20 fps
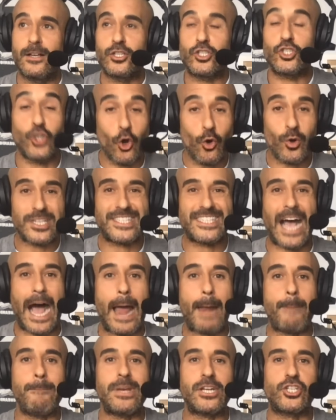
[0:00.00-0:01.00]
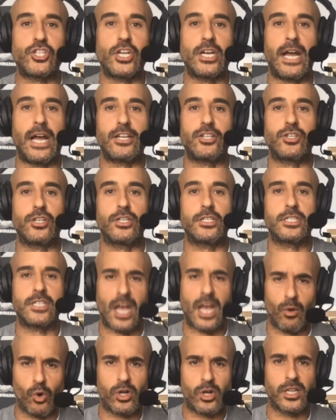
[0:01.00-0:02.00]
suicide mission, I should
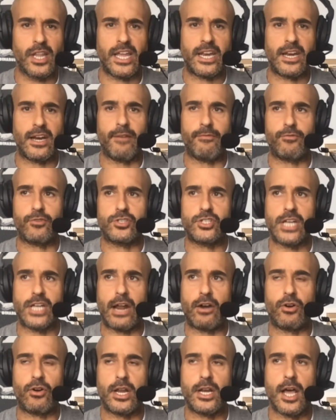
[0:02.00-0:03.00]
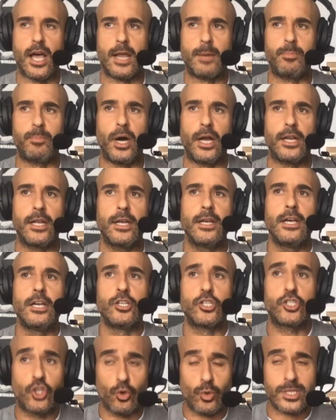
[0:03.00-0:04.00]
say. We'll clean it up for Saturday night, but
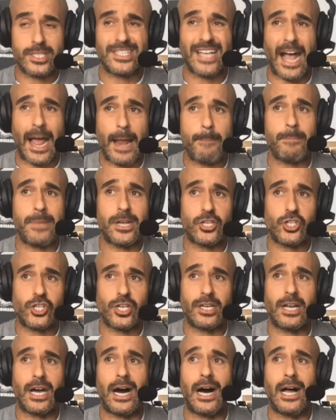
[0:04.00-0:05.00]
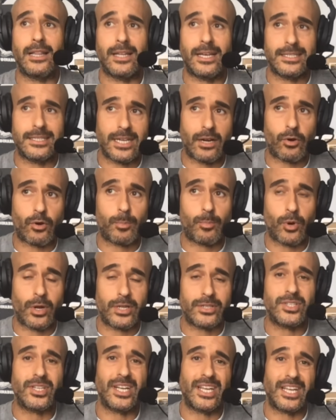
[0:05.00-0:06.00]
suicide mission a la Derek
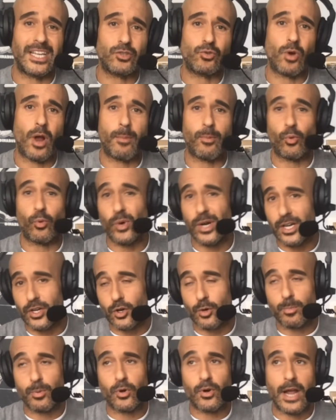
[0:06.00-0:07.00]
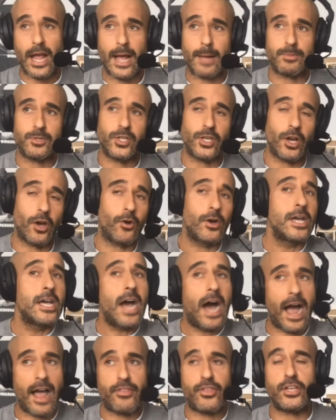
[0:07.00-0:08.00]
Brunson against Robert Whittaker, perhaps. You know,
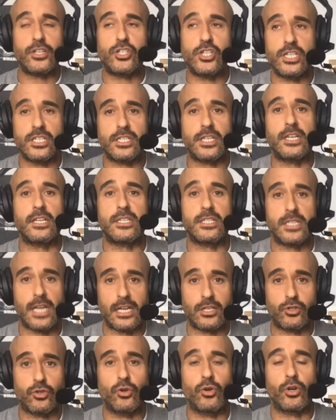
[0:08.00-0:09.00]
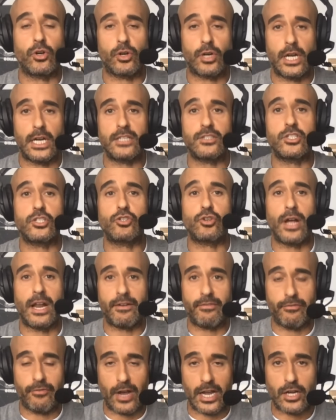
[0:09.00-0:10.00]
I think she's going to stay true to her guns and
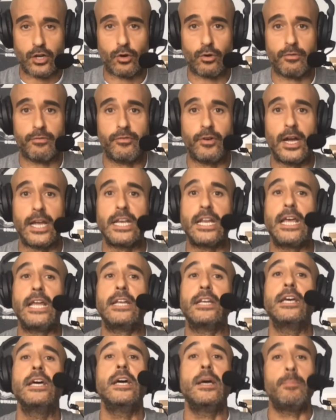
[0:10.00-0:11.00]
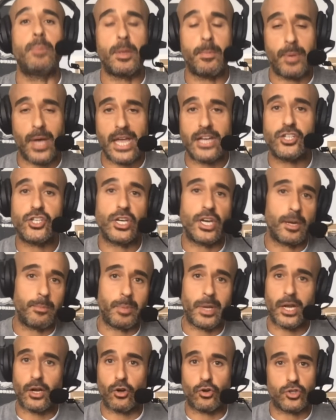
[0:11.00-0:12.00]
try to fight her fight and be patient
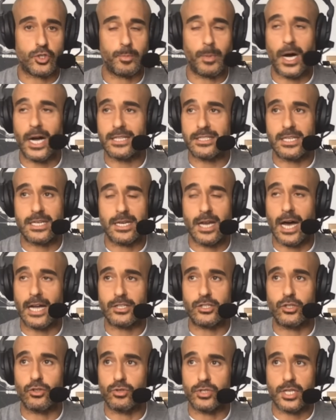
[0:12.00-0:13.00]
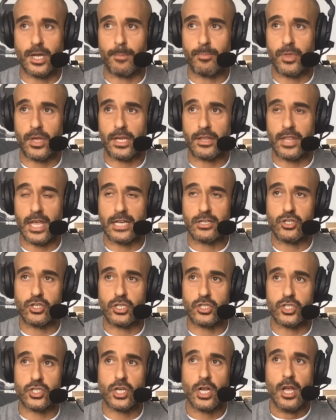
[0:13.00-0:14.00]
and pick her spots and not do something that
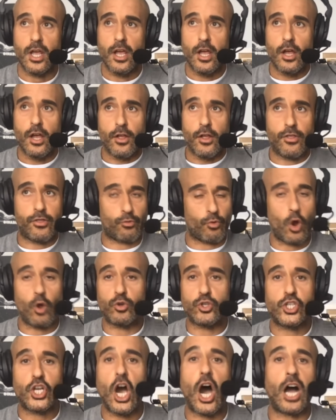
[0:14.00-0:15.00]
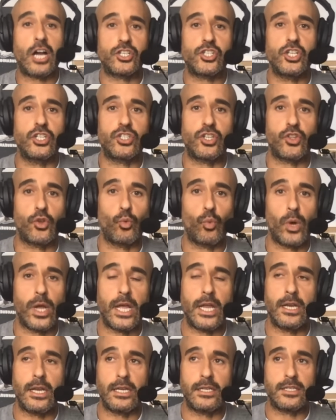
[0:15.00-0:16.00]
just throws caution to the
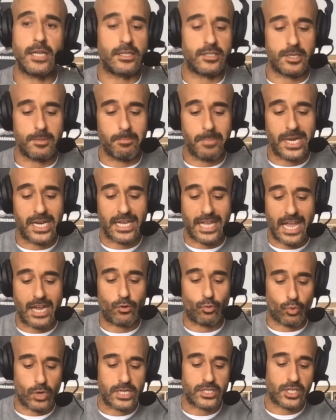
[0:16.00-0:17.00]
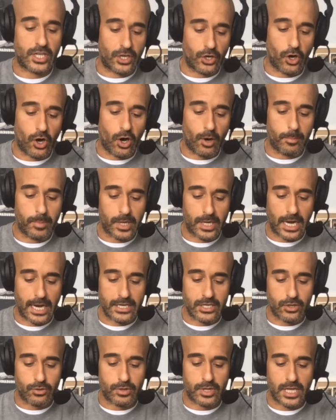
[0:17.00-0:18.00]
wind and doesn't mitigate risk at all. But
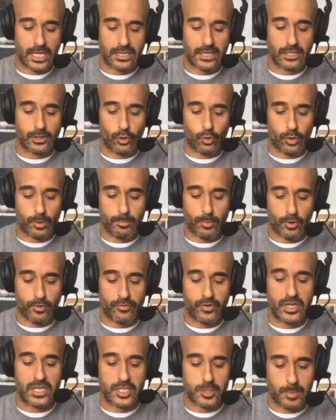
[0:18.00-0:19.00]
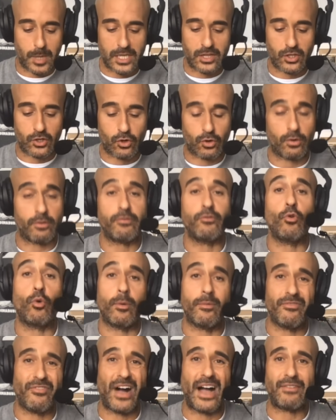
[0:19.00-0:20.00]
I do think that Lauren Murphy, despite the current
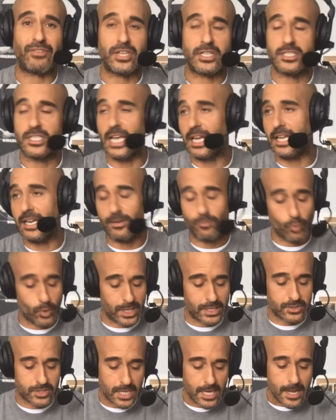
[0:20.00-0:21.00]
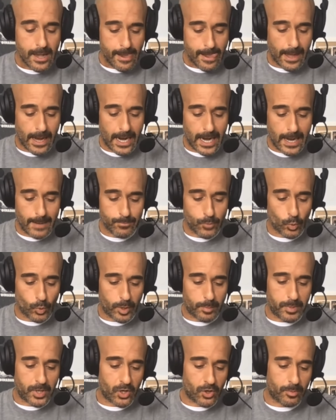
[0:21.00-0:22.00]
form, five consecutive wins, uh,
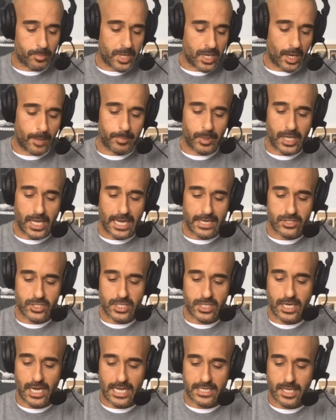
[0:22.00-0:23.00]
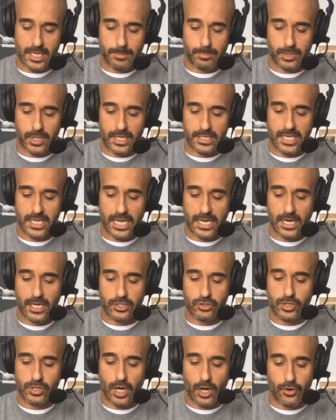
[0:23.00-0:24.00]
would appear to be up against it as a plus
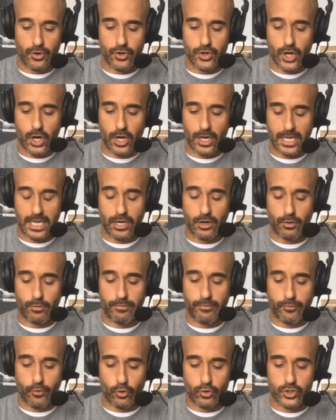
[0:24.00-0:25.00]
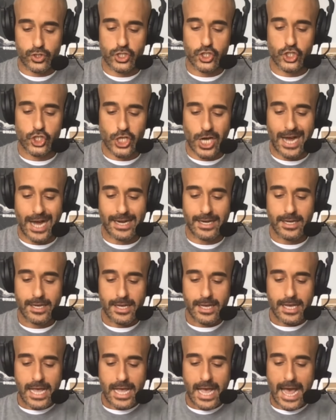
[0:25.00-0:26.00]
800 underdog in her first shot
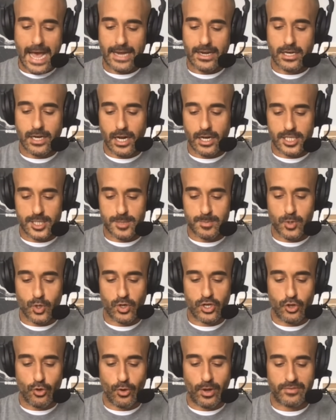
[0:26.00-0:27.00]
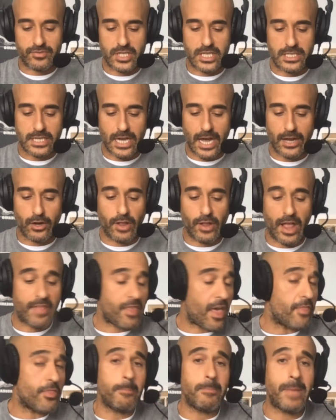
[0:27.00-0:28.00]
at an undisputed UFC title.
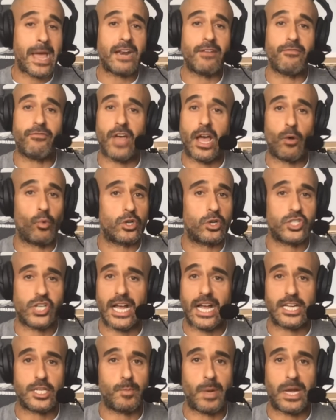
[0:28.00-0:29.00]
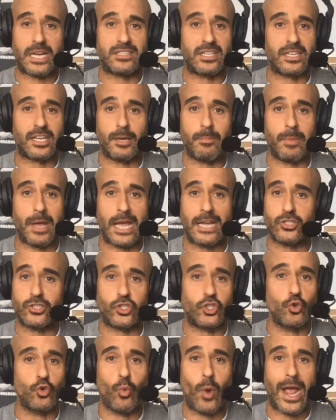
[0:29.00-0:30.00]
And then the main event, which I expect to command
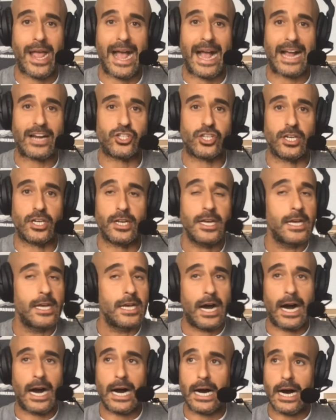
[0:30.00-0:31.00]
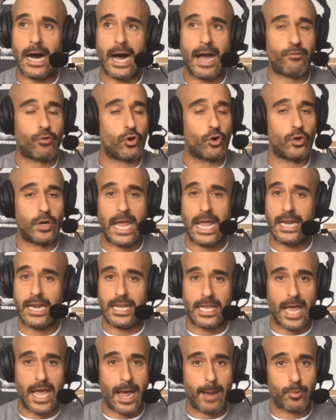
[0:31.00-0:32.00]
two way action. Uh, I've heard
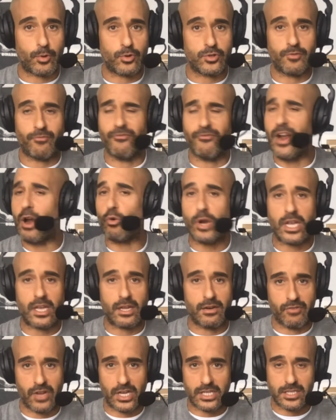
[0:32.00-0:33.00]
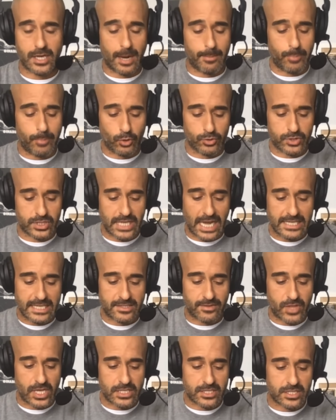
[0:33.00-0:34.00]
handicappers very convicted on both
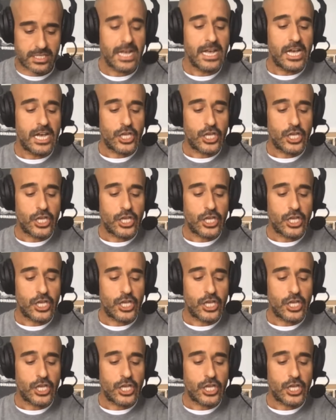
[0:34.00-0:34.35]
sides of this